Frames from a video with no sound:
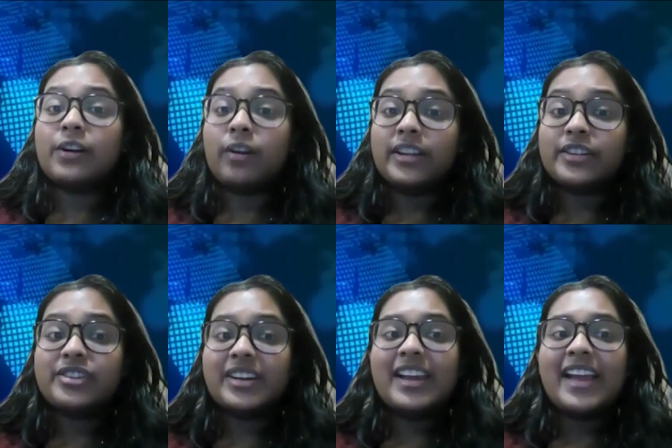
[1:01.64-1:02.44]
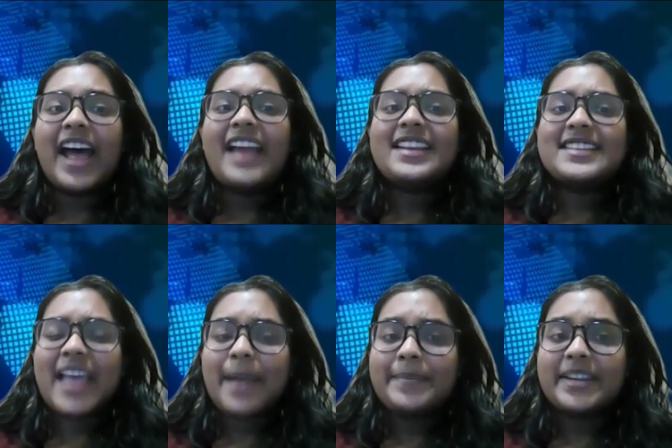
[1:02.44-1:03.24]
College and his
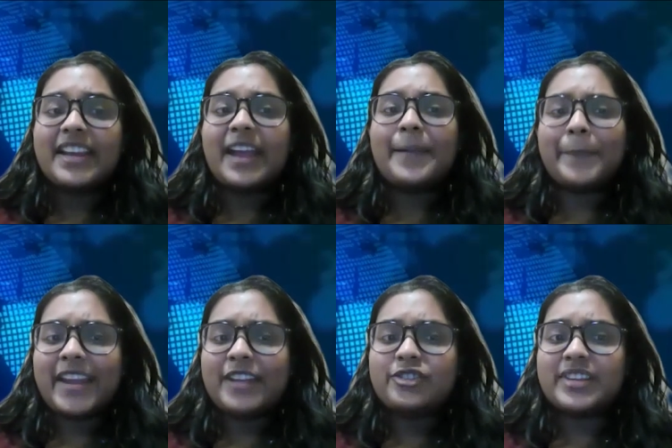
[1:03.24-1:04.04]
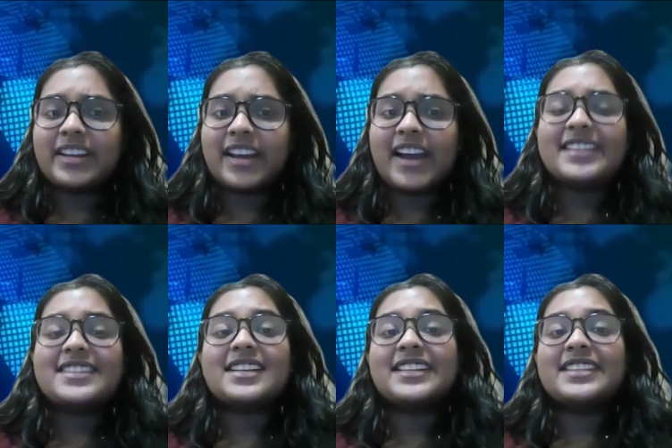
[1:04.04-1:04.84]
MD and PhD at the
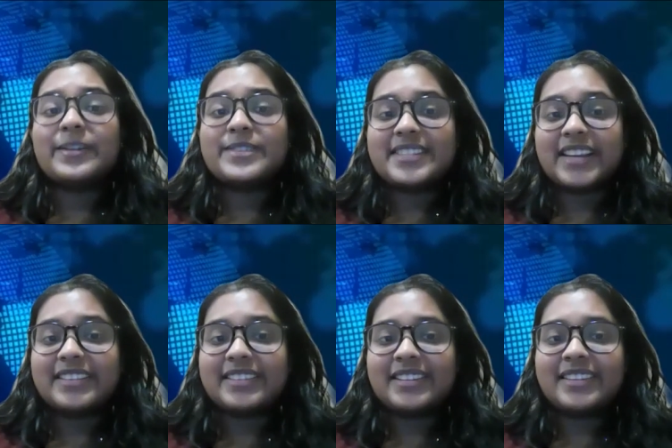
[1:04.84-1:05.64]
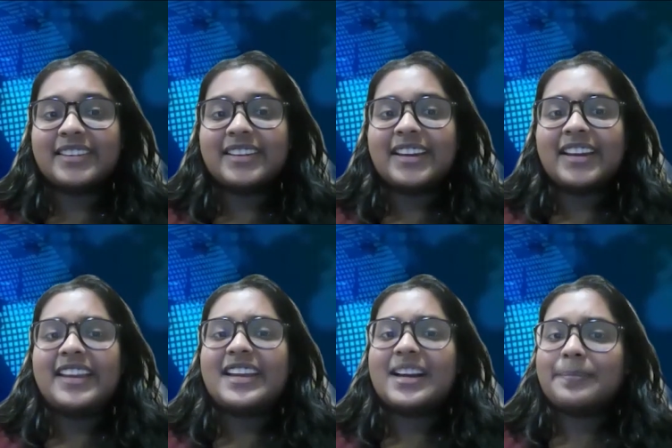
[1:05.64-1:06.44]
SUNY Downstate.
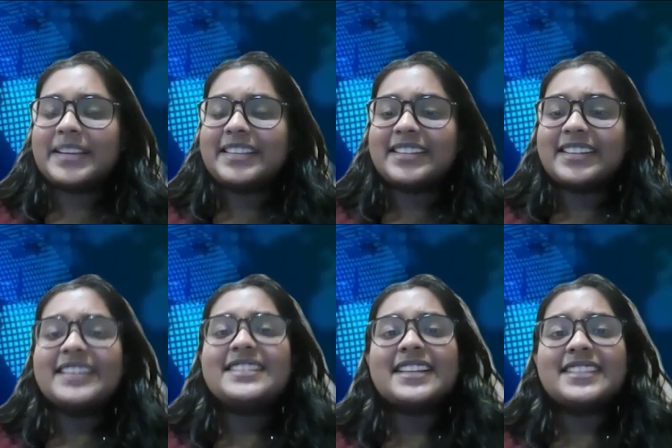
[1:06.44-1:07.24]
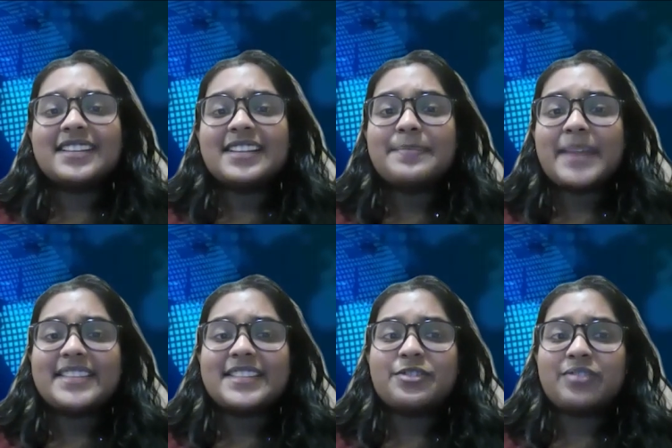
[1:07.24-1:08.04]
He completed his internal
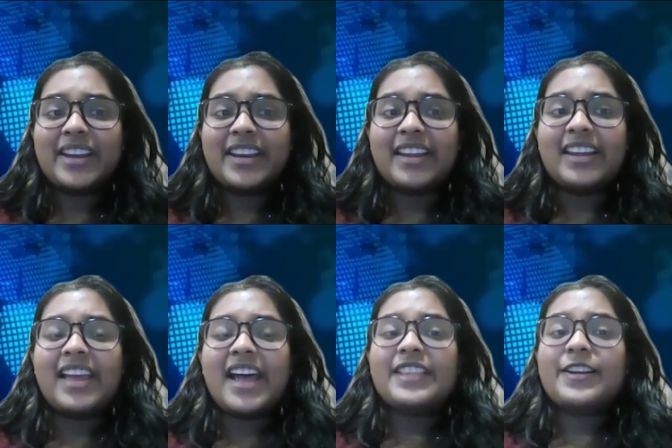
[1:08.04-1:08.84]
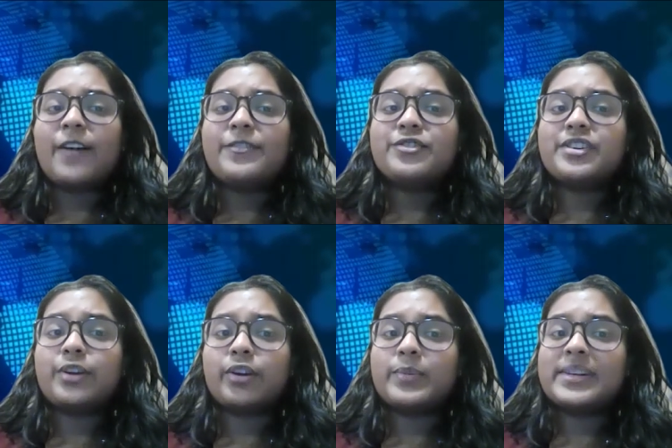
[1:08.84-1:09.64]
medicine training at the Hofstra
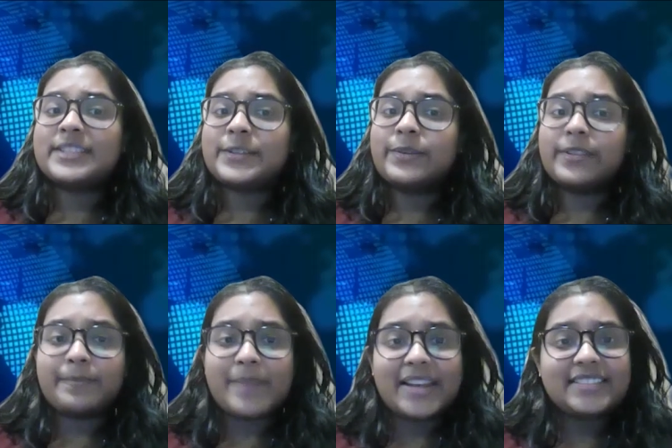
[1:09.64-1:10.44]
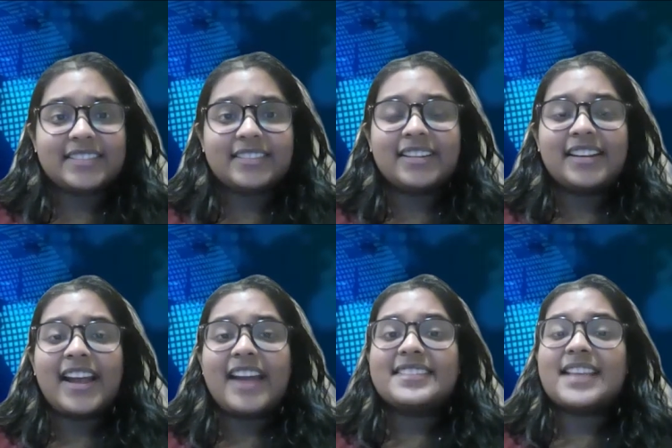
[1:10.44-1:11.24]
Northwest School of Medicine
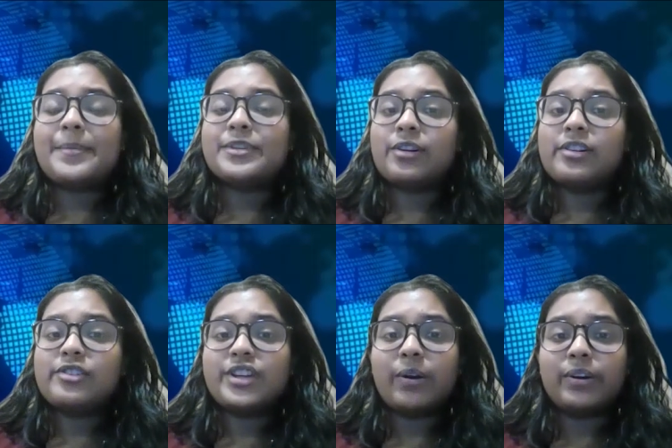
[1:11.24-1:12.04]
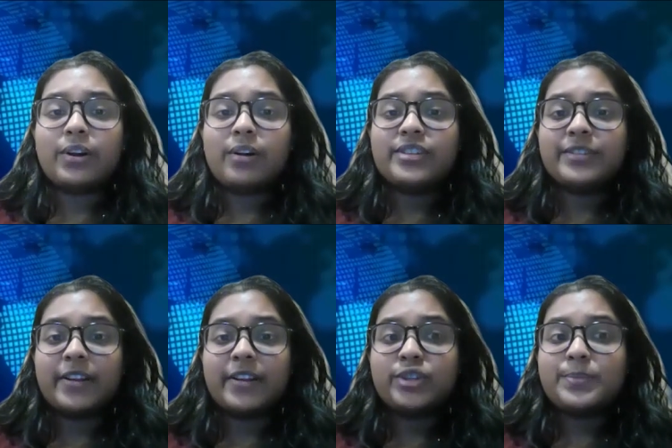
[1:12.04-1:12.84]
and his hematology oncology
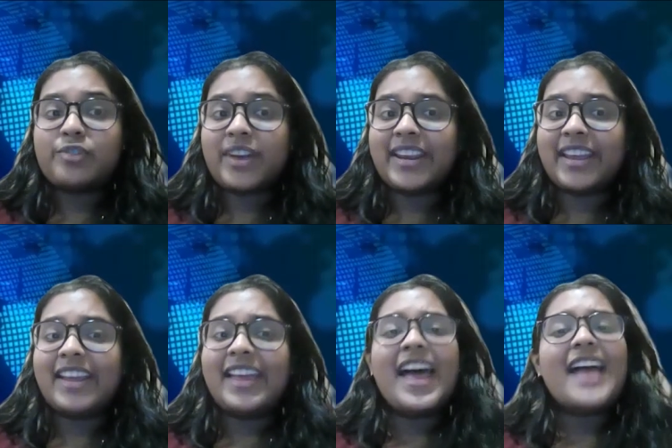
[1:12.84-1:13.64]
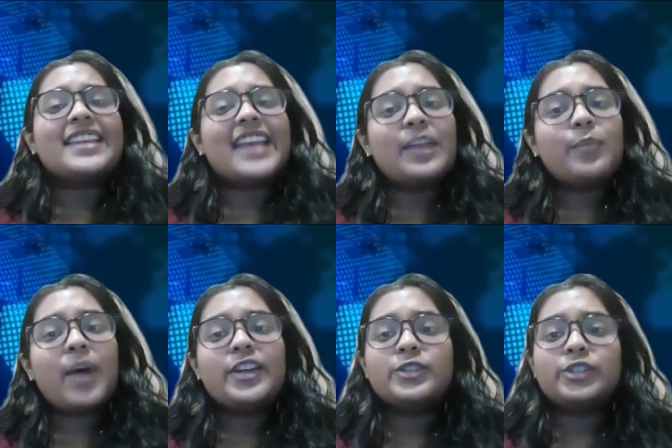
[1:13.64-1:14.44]
fellowship training at the
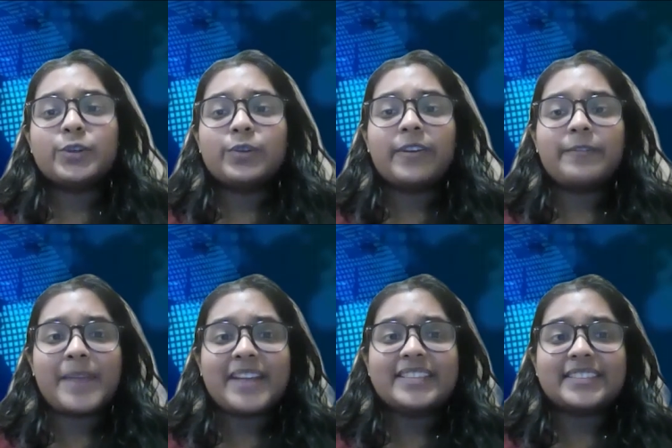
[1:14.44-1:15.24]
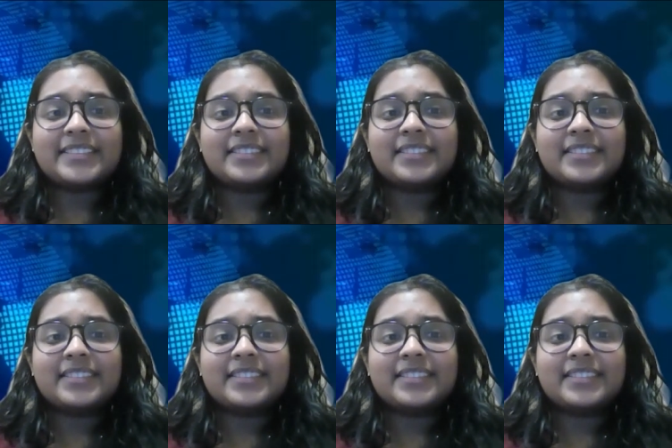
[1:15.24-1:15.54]
NYU School of Medicine.